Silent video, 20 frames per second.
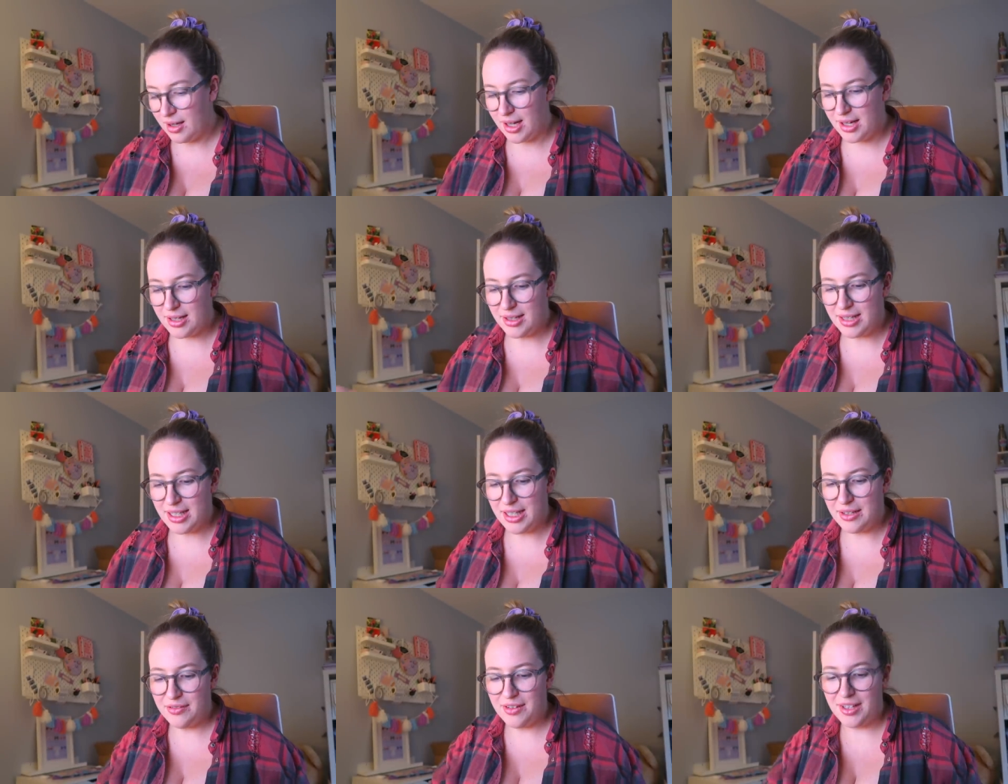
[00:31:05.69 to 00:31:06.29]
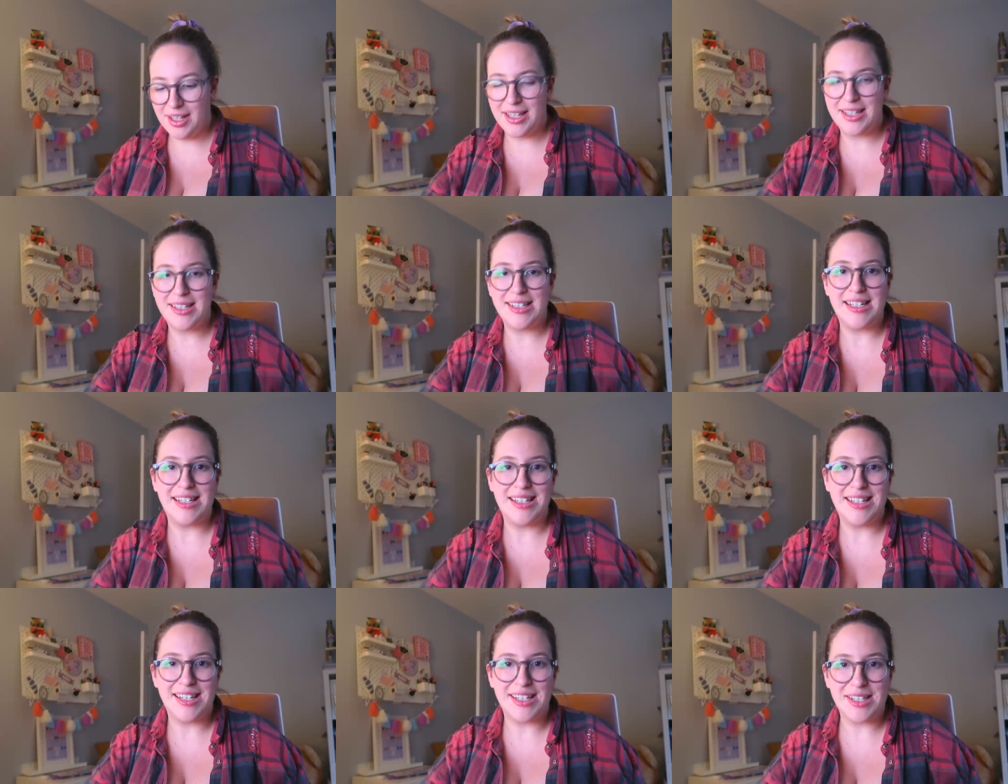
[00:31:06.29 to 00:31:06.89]
I'll leave Claire's
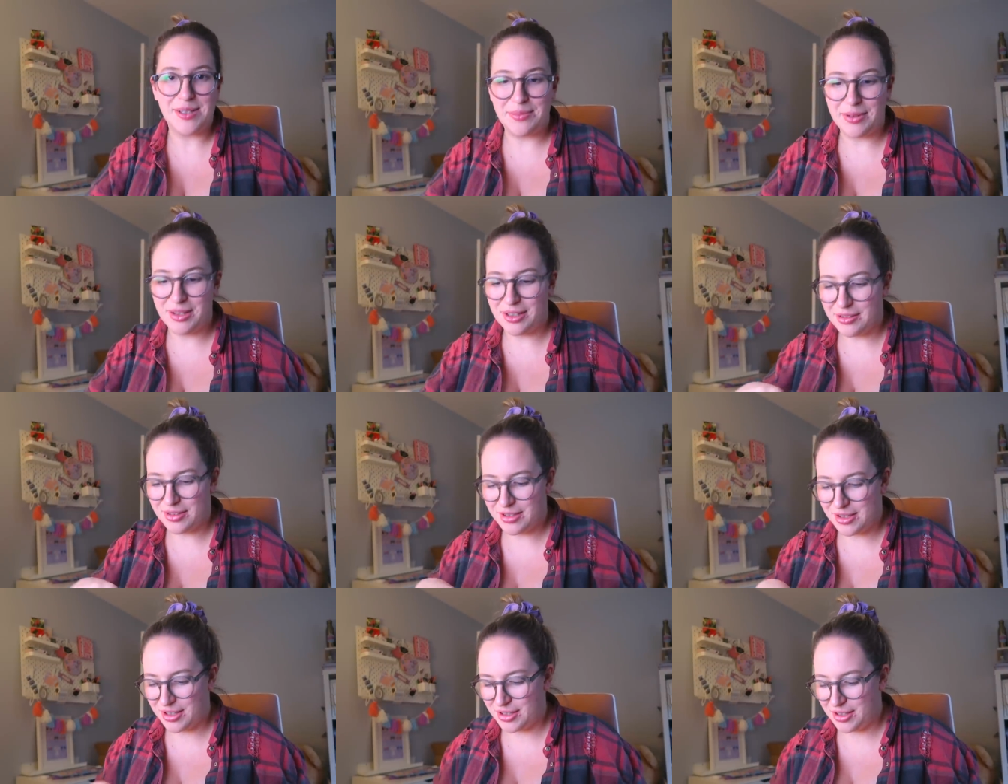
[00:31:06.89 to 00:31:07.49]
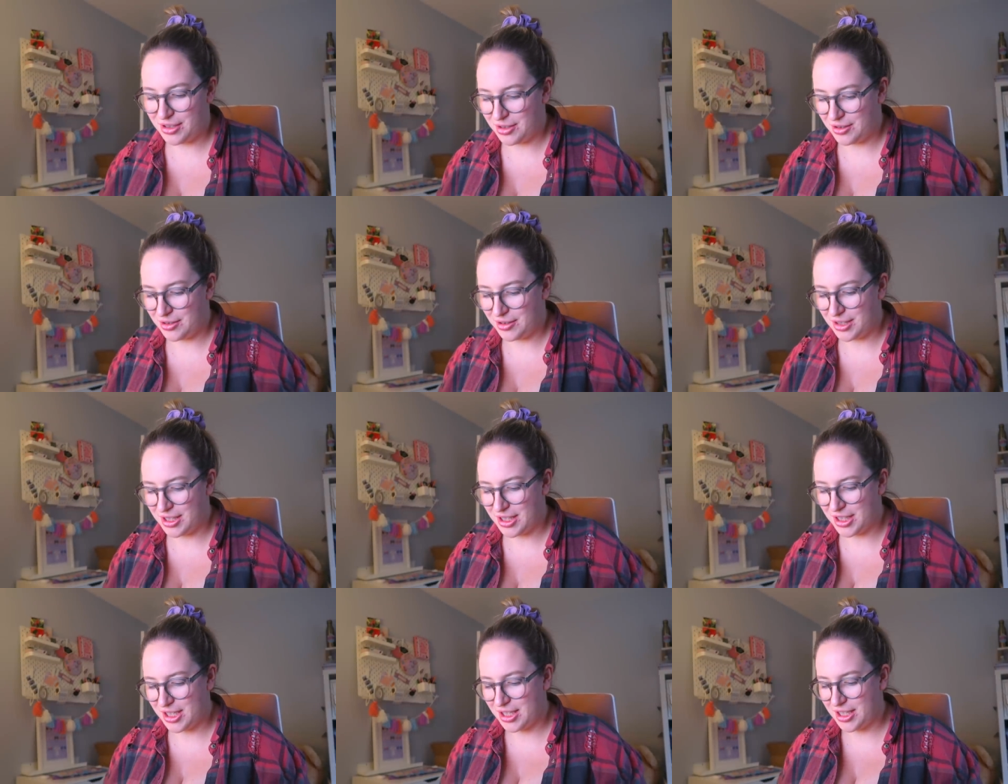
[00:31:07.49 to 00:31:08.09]
details below so you can go
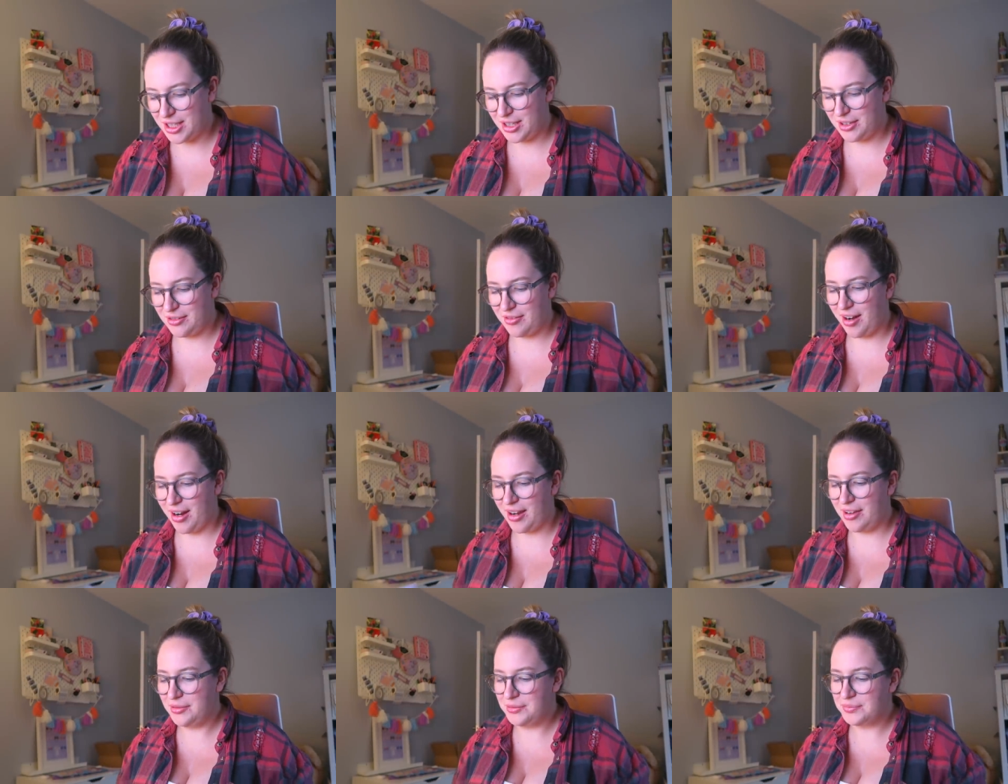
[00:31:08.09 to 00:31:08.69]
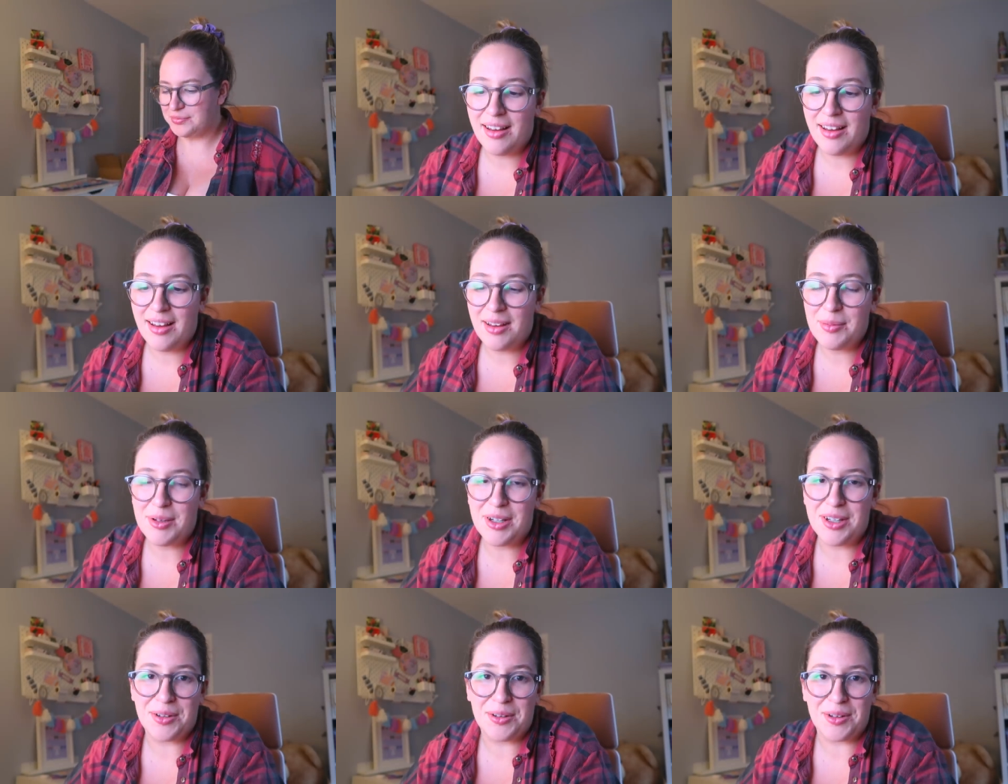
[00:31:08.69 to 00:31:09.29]
and check her out.
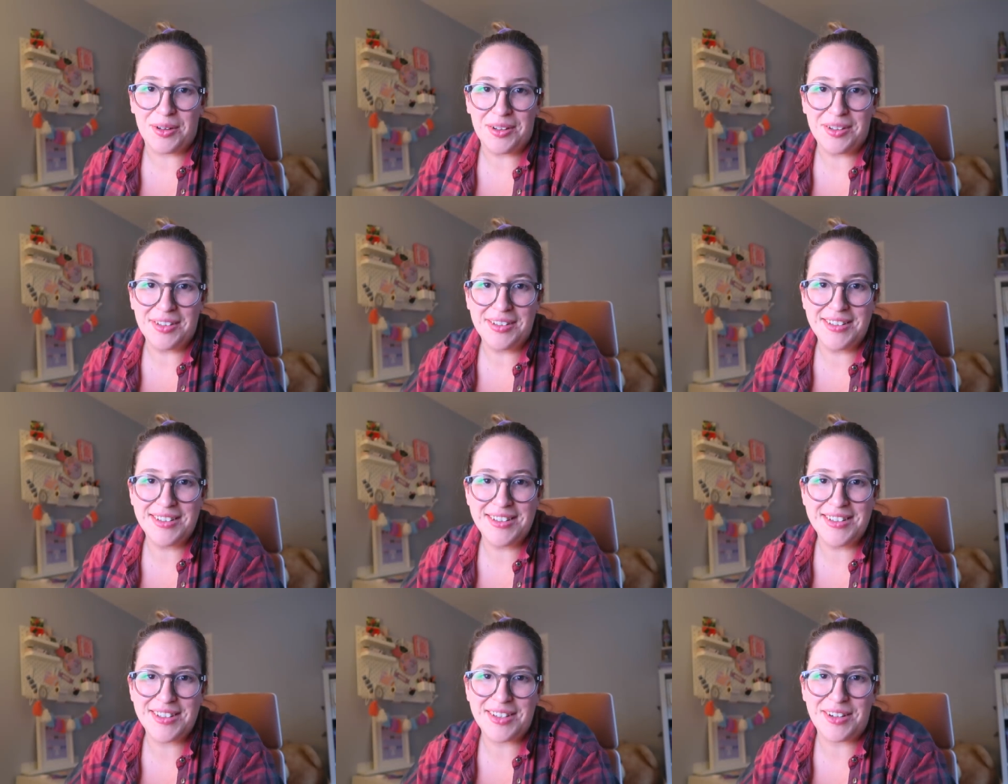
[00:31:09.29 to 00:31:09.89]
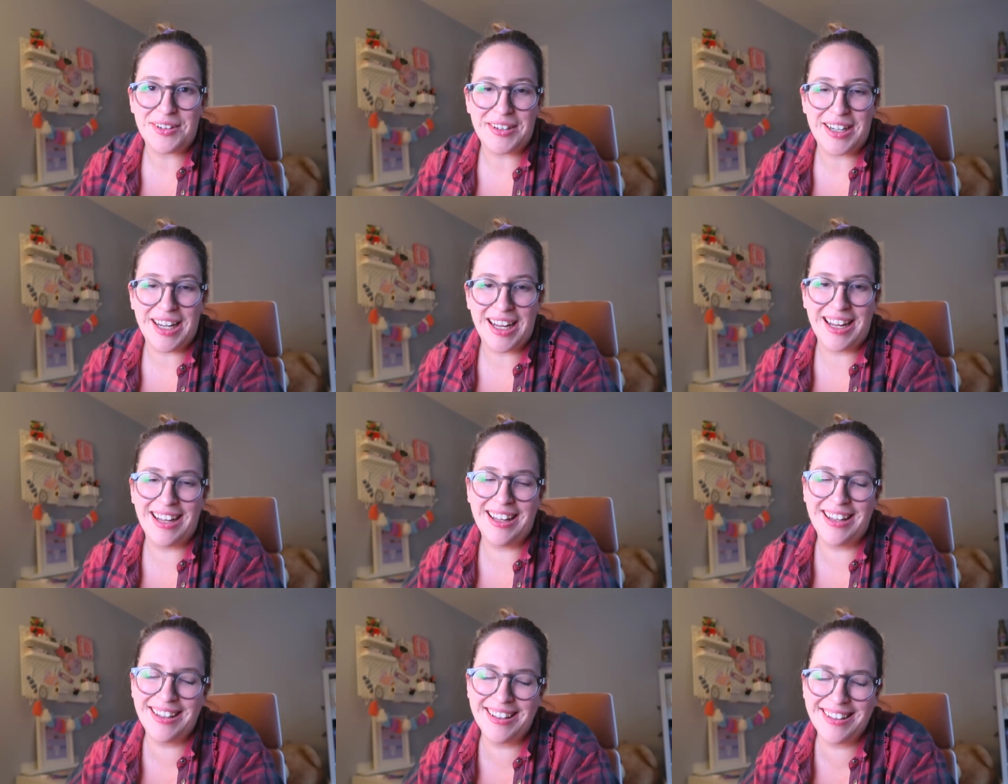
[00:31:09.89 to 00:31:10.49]
I'm gonna go. Sorry.